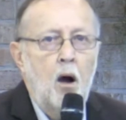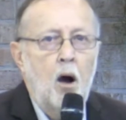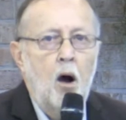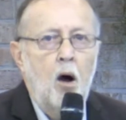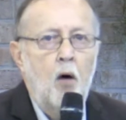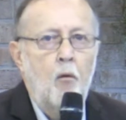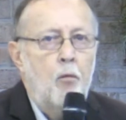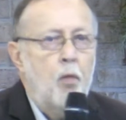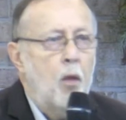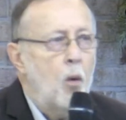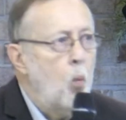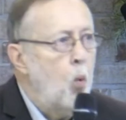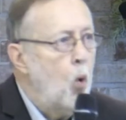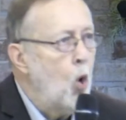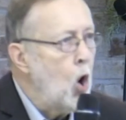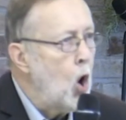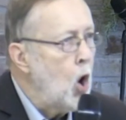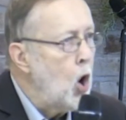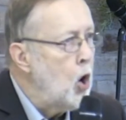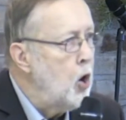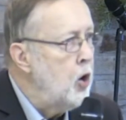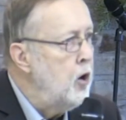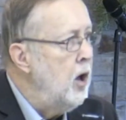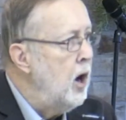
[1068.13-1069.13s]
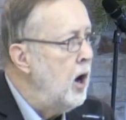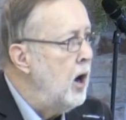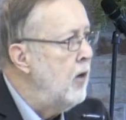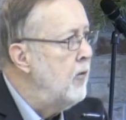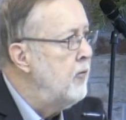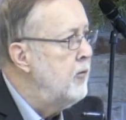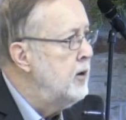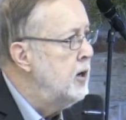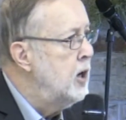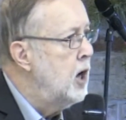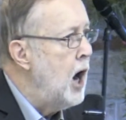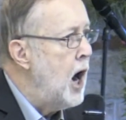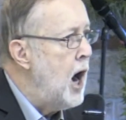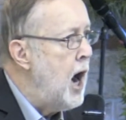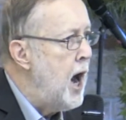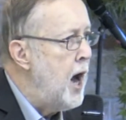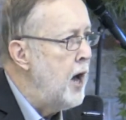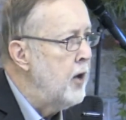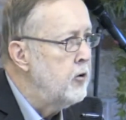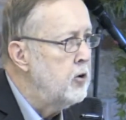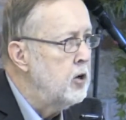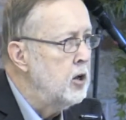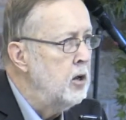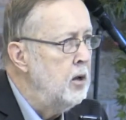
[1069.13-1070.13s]
of the Word of
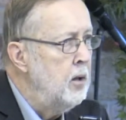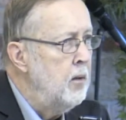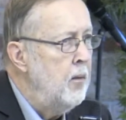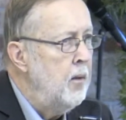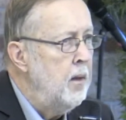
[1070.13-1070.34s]
God,